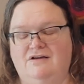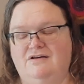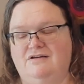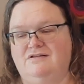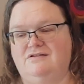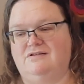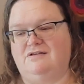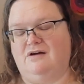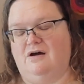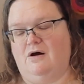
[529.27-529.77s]

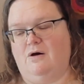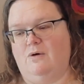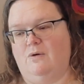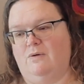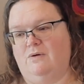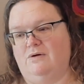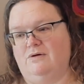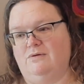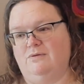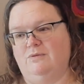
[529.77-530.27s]

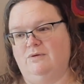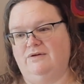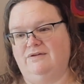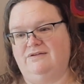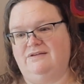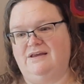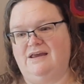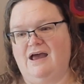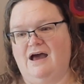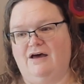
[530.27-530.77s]
So we'll
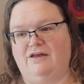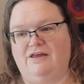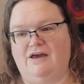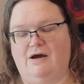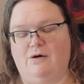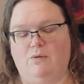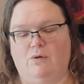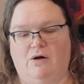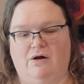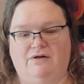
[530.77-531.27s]
see how
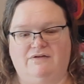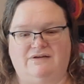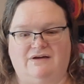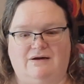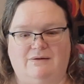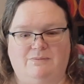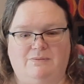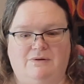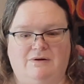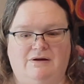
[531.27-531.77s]
that works
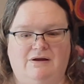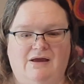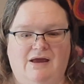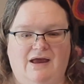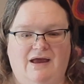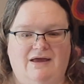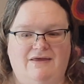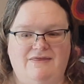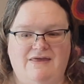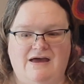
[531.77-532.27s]
up.
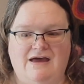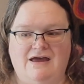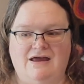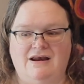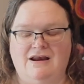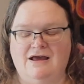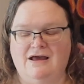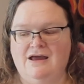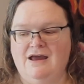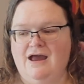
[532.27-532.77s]
And
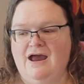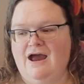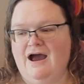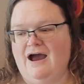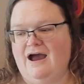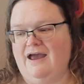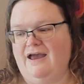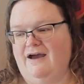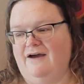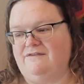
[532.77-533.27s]
then
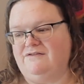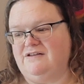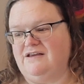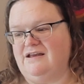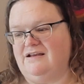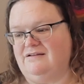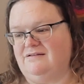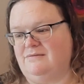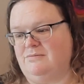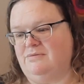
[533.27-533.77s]
I have to
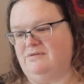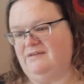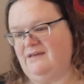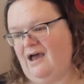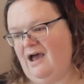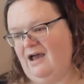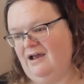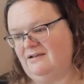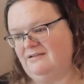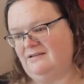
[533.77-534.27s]
get some
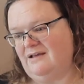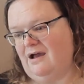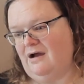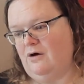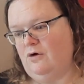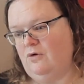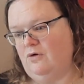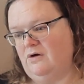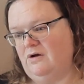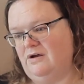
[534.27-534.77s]
socks
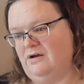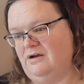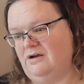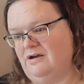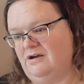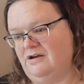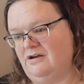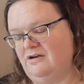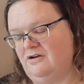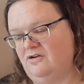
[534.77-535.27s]
out
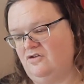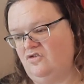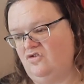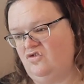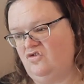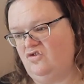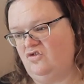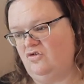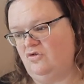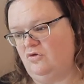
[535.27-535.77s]

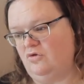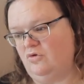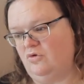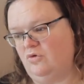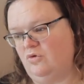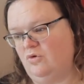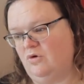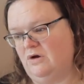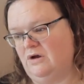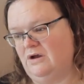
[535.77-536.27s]

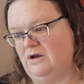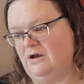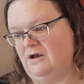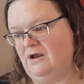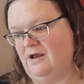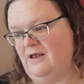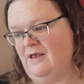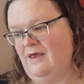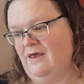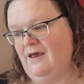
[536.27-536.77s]
to
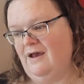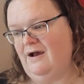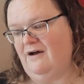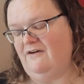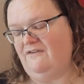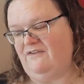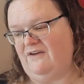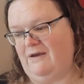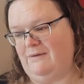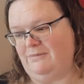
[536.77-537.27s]
a
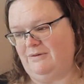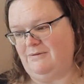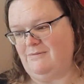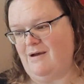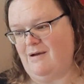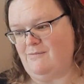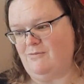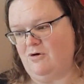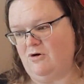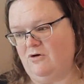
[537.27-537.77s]
family
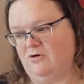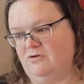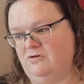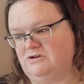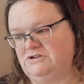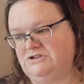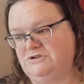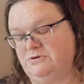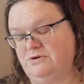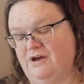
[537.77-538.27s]
member,
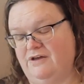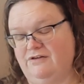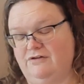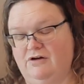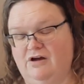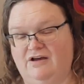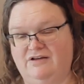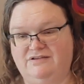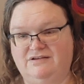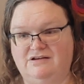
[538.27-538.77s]
to another
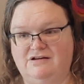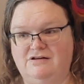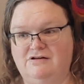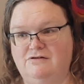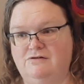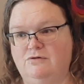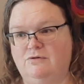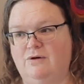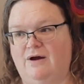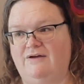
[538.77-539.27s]
cousin
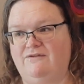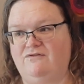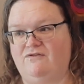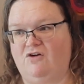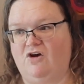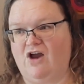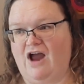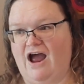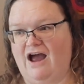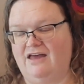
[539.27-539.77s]
who I
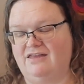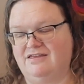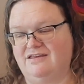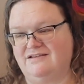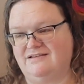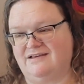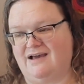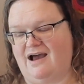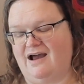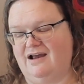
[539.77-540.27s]
forgot the
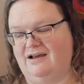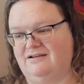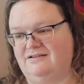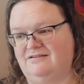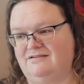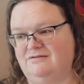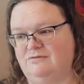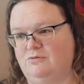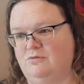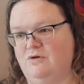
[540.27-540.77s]

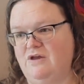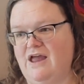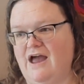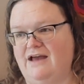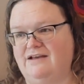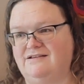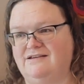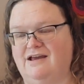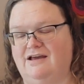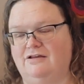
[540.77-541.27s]
socks. We
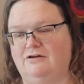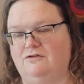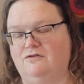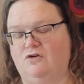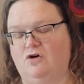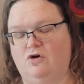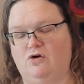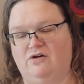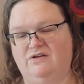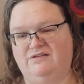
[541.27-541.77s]
got together
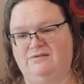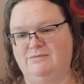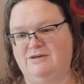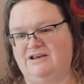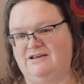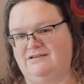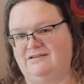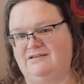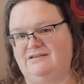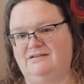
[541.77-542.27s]
for
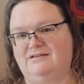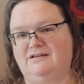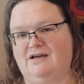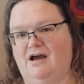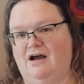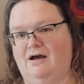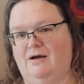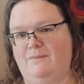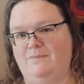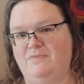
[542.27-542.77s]
Christmas
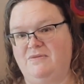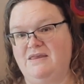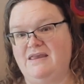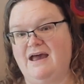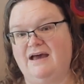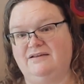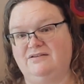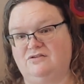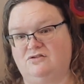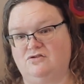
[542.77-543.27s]

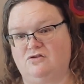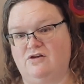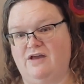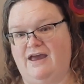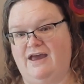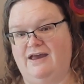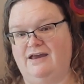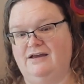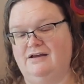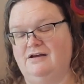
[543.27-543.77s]

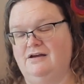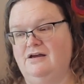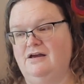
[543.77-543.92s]
yesterday.